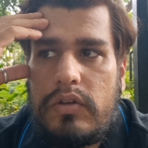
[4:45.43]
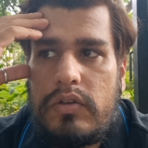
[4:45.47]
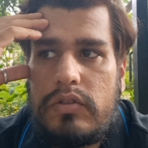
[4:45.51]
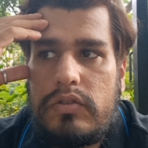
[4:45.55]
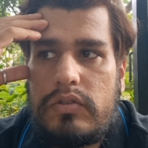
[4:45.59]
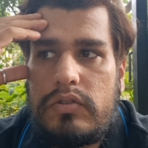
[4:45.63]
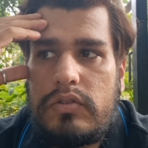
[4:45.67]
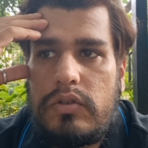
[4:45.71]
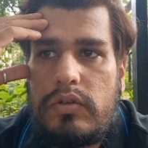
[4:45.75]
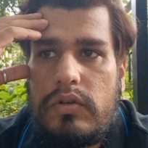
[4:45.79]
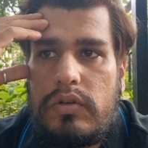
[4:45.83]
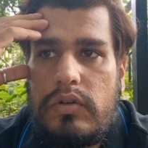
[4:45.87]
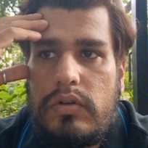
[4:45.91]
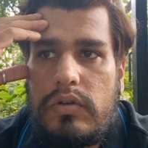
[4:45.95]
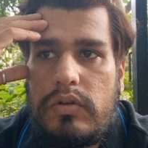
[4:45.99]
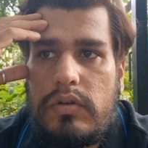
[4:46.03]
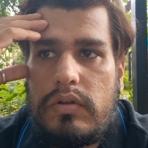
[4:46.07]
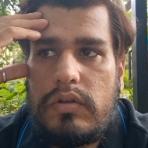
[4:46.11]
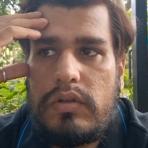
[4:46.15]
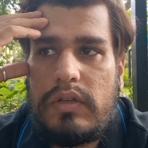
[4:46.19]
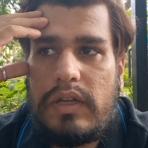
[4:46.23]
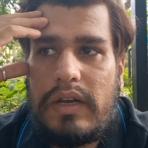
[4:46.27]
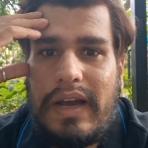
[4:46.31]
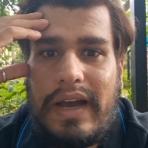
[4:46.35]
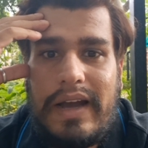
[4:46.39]
So
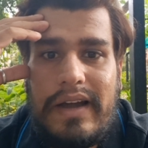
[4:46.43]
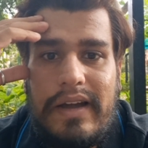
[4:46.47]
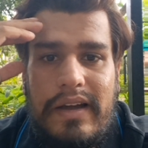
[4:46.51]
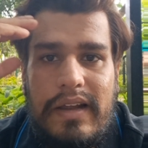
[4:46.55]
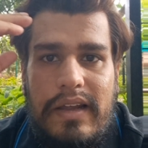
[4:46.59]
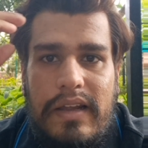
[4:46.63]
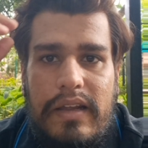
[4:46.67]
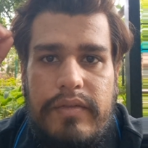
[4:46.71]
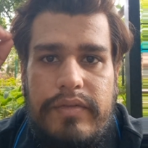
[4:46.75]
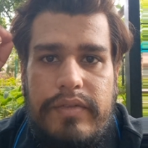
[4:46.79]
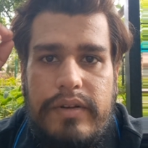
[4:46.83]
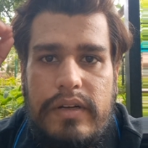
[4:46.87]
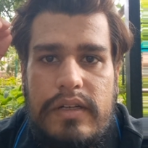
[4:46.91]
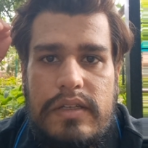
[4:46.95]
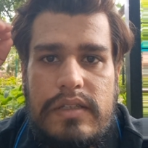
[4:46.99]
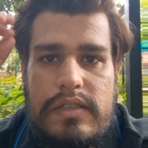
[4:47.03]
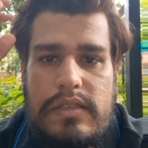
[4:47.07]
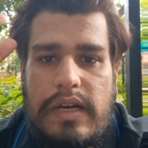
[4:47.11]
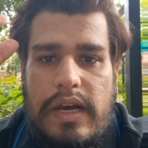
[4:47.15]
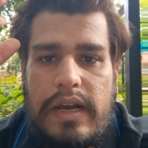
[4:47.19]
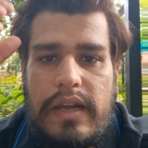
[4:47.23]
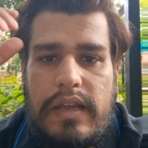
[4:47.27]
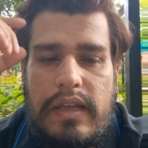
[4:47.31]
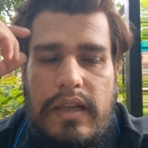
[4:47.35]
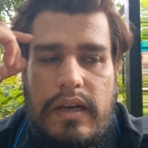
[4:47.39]
the lightning, if it is
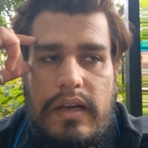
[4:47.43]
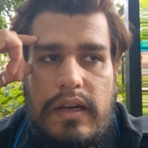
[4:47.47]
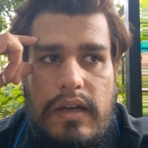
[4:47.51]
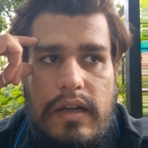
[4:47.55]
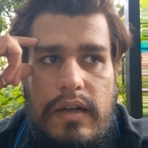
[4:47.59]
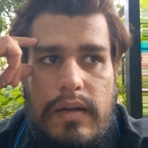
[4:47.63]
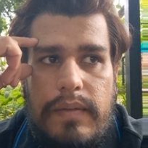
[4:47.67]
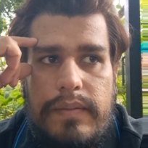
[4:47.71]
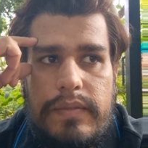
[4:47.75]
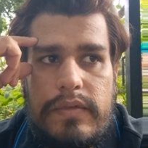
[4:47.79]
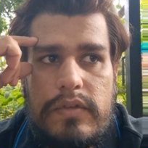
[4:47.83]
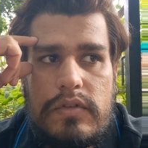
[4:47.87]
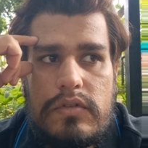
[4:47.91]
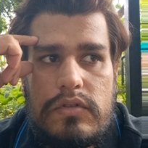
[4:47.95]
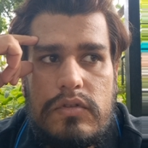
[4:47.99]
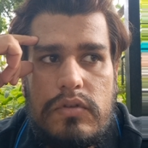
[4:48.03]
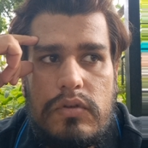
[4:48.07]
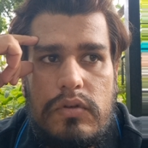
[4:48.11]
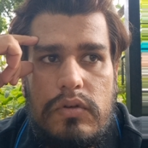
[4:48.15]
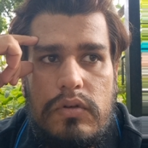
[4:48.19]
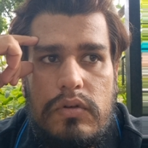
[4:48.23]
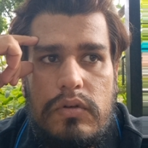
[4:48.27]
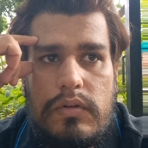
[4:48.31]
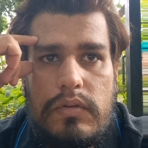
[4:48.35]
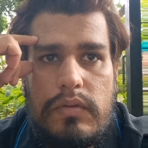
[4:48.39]
striking now,
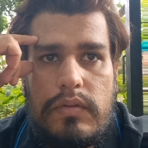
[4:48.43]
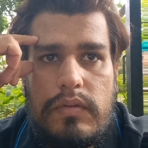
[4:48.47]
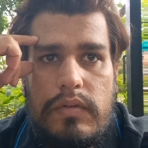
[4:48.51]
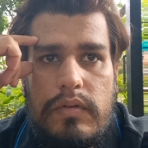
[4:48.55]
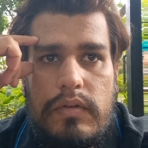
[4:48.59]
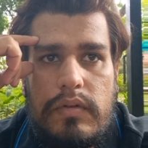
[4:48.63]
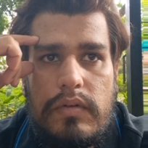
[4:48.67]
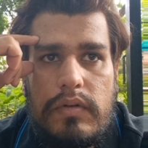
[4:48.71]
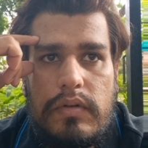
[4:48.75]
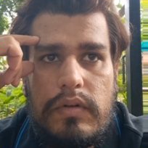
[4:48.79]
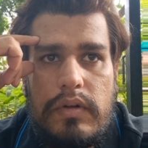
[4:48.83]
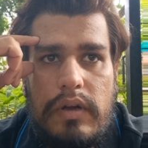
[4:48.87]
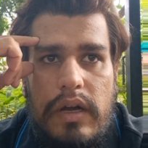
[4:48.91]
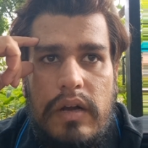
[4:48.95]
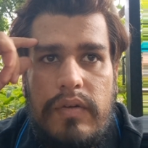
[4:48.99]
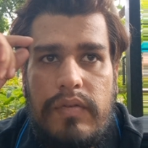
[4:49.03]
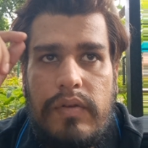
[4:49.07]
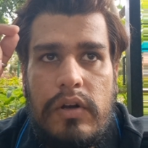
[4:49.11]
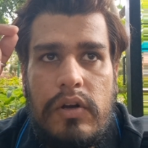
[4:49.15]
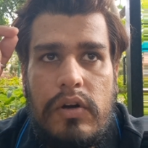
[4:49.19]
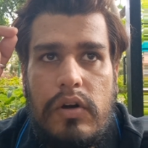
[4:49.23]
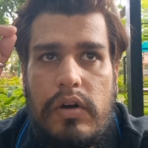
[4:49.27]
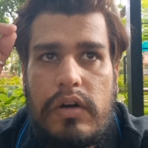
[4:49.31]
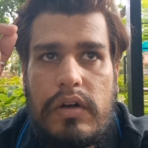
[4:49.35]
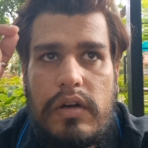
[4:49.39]
so it will
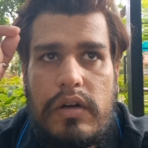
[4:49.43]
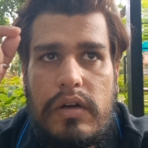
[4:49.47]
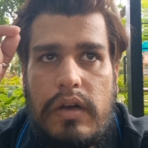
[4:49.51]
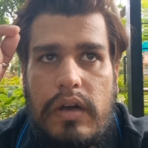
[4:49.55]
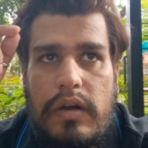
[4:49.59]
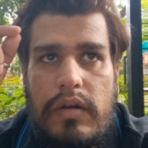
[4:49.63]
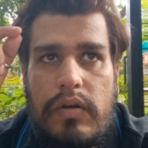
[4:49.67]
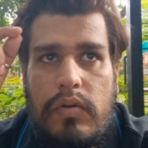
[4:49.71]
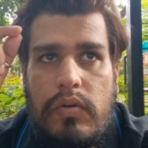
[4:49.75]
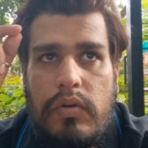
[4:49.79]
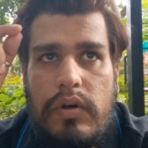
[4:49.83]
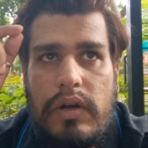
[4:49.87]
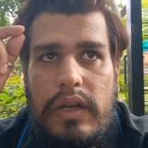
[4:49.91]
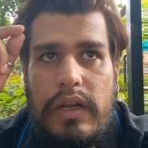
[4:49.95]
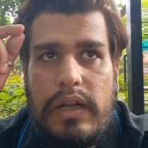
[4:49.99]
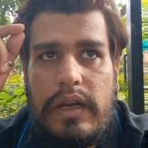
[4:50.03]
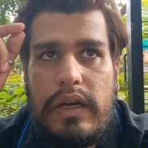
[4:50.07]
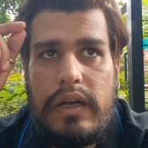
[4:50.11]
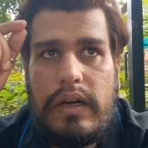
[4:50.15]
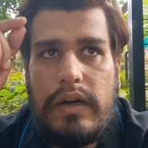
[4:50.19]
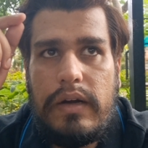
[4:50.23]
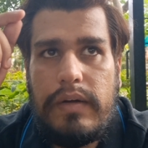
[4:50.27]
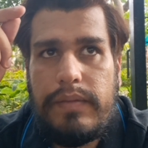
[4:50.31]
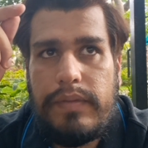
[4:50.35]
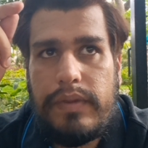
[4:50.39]
not
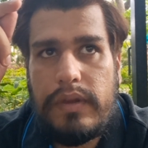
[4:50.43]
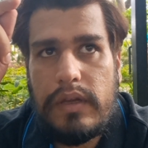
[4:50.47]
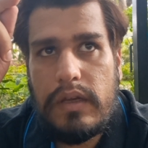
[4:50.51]
only